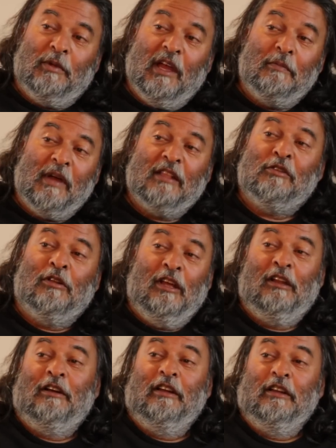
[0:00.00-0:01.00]
We had Matthew
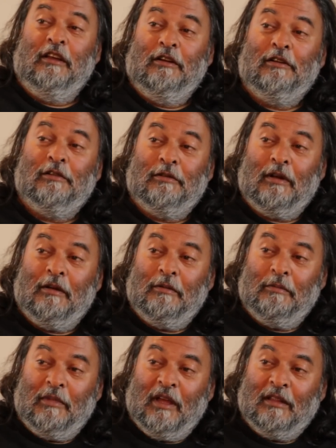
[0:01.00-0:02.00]
Lillard in here
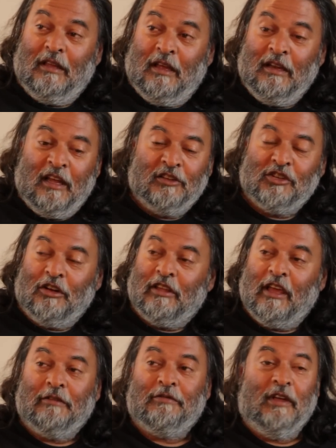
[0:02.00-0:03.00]
in
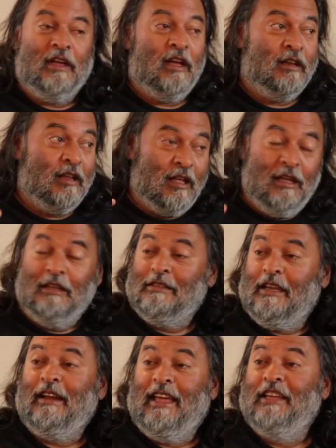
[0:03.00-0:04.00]
Headshot Cafe, and he
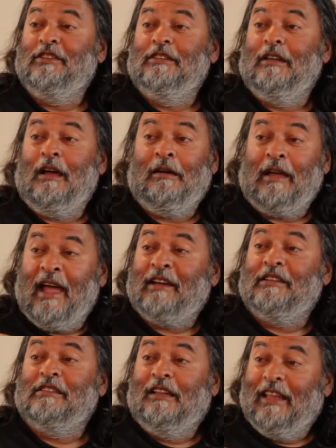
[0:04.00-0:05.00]
said actors are